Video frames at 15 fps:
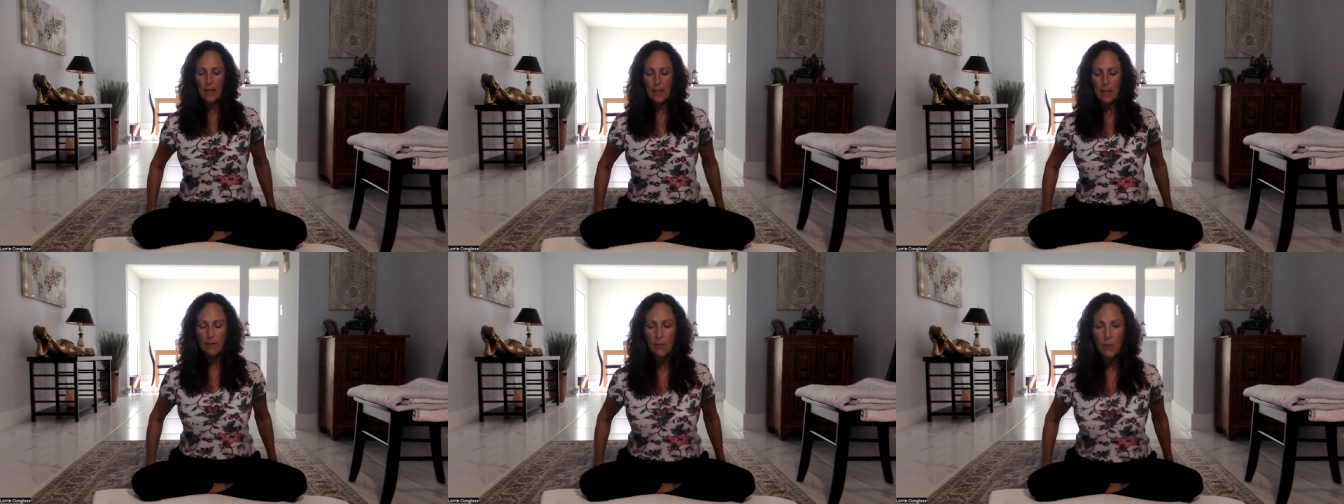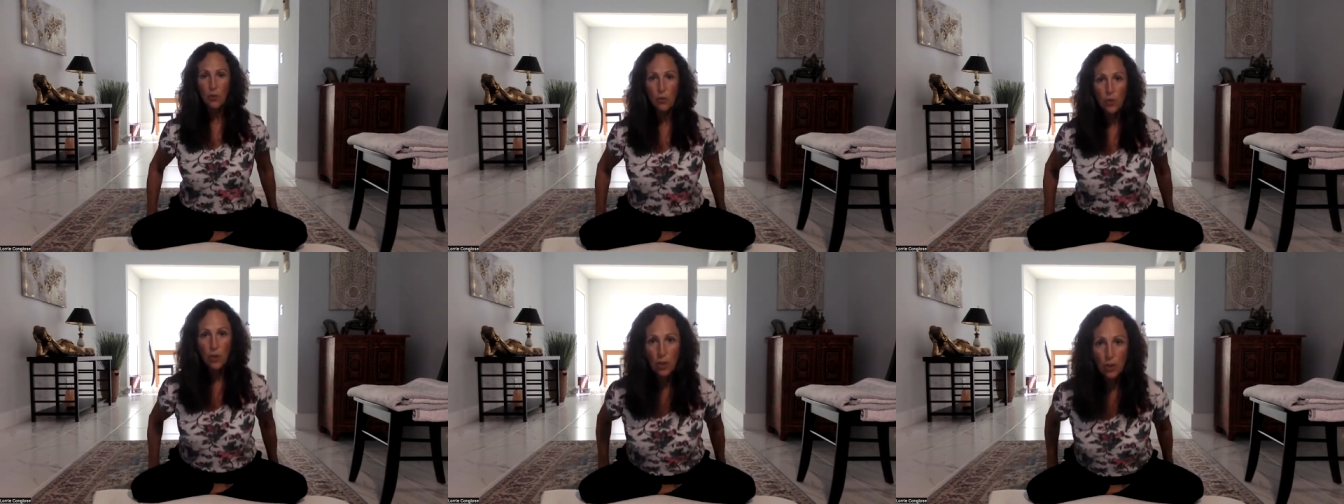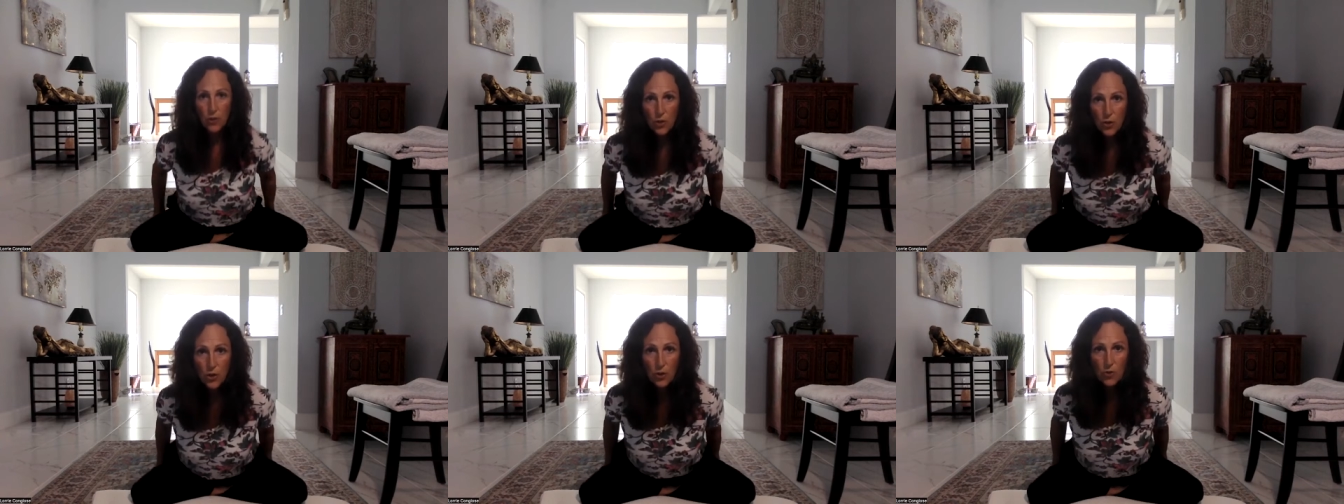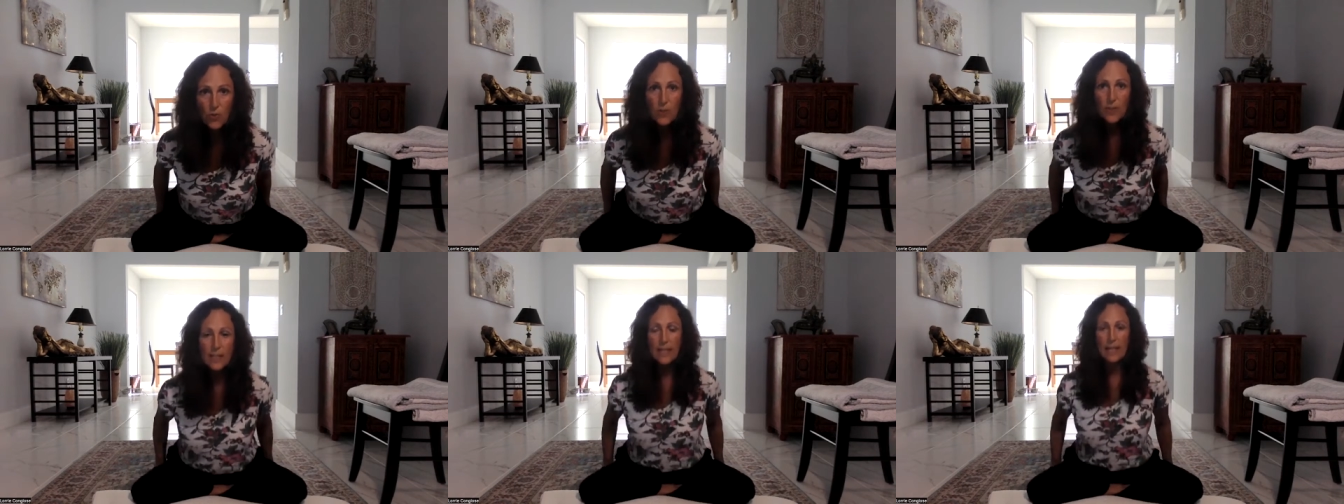if you're used to
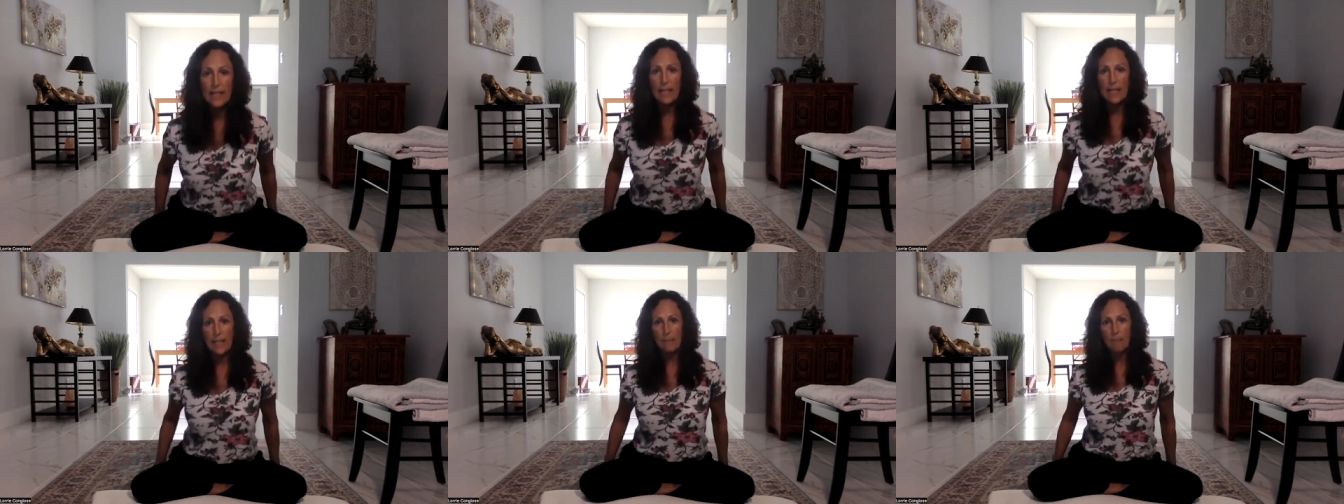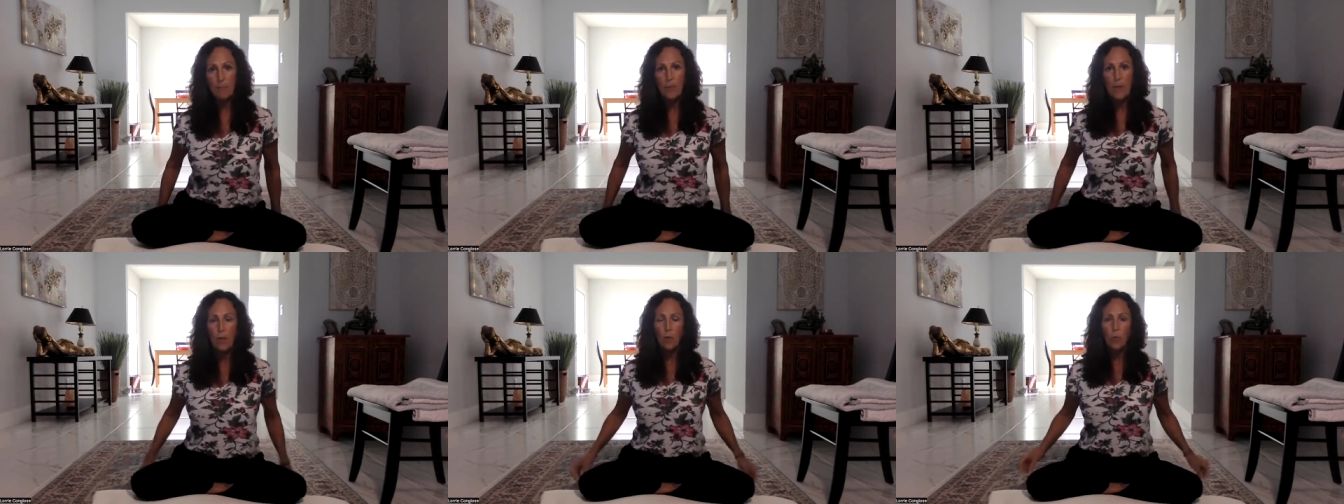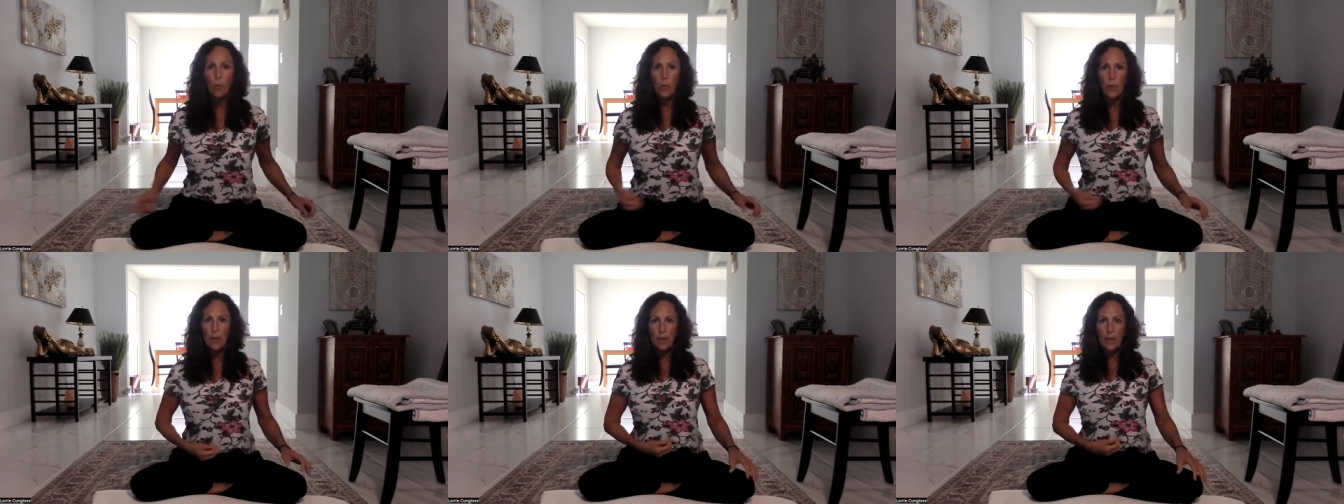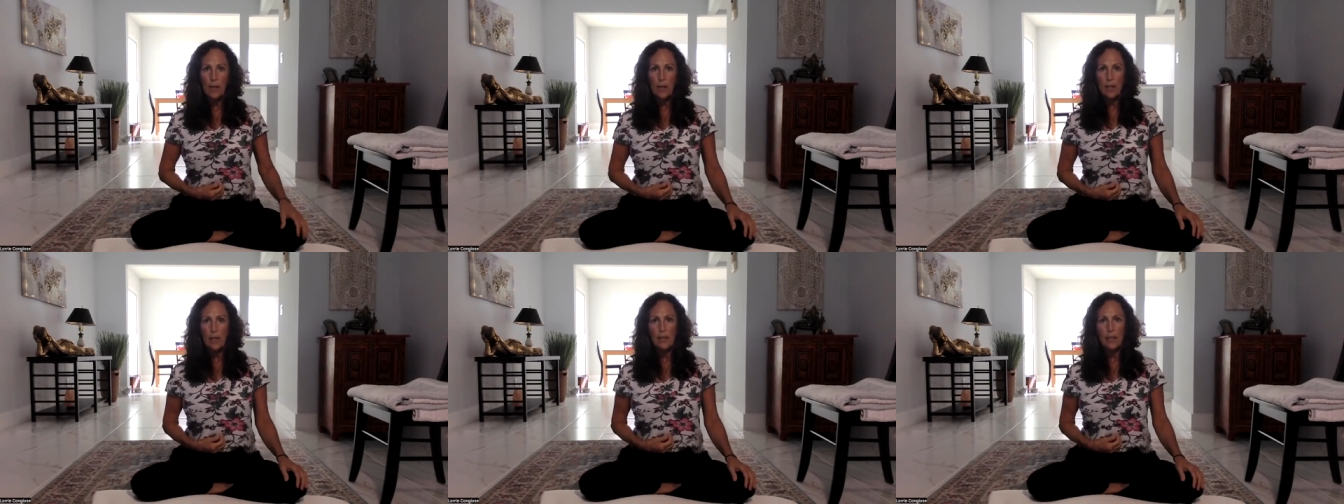sitting with
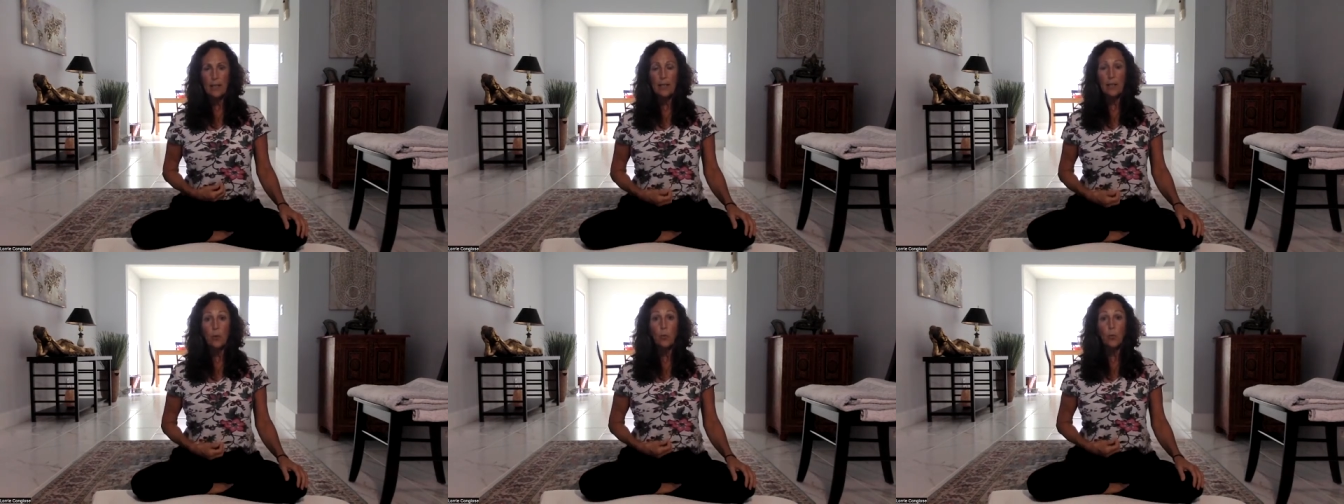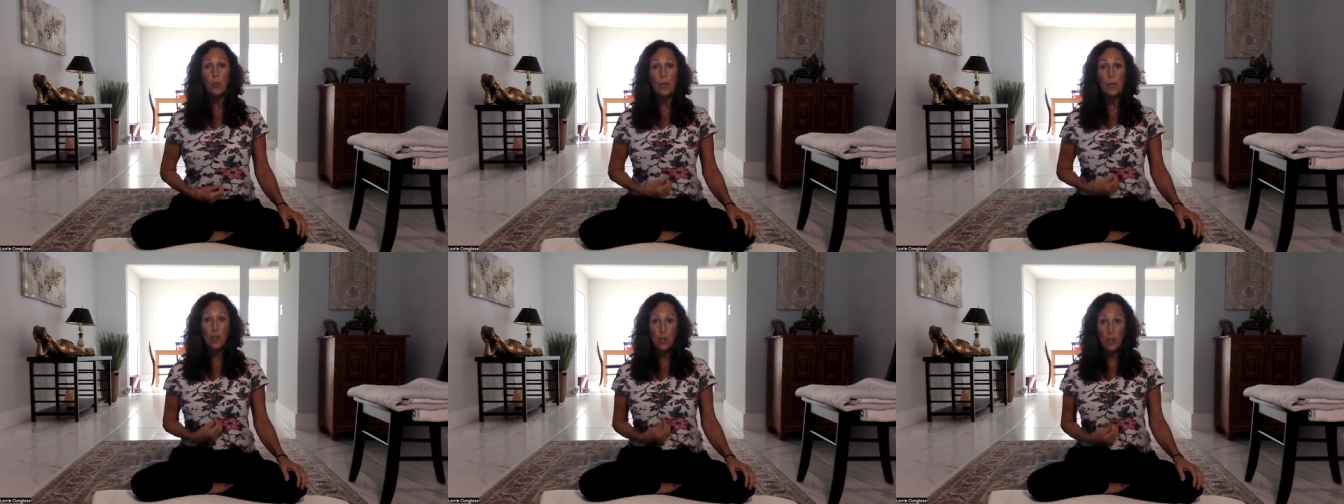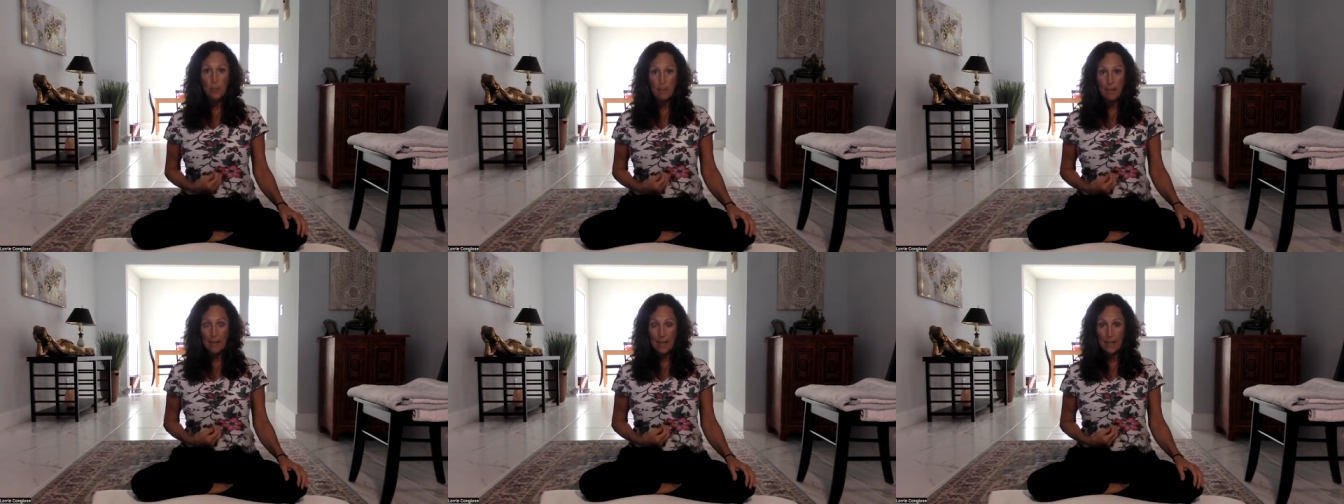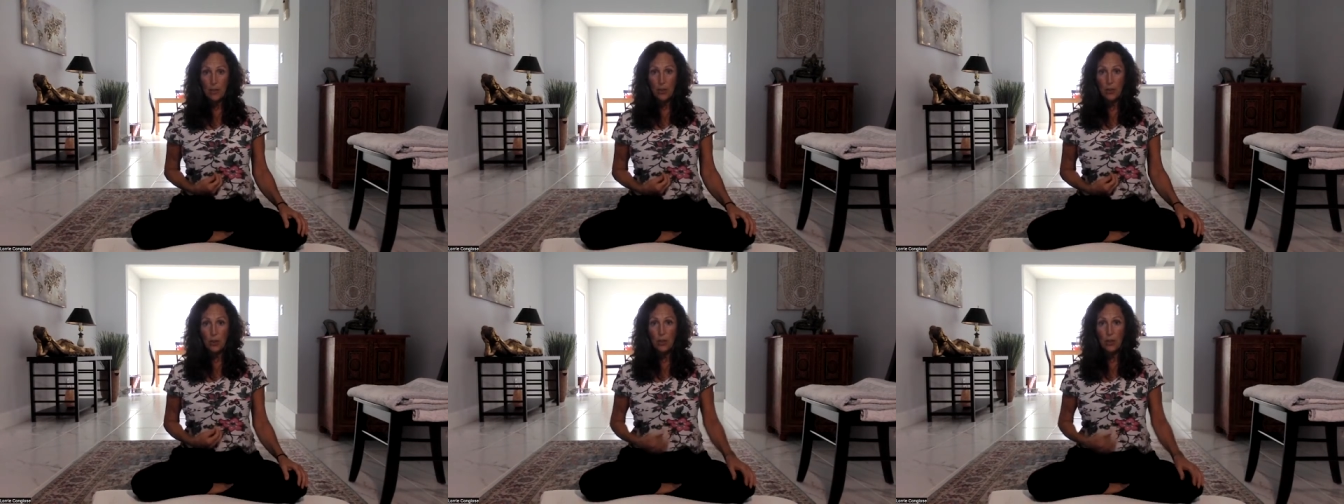in a rigid manner,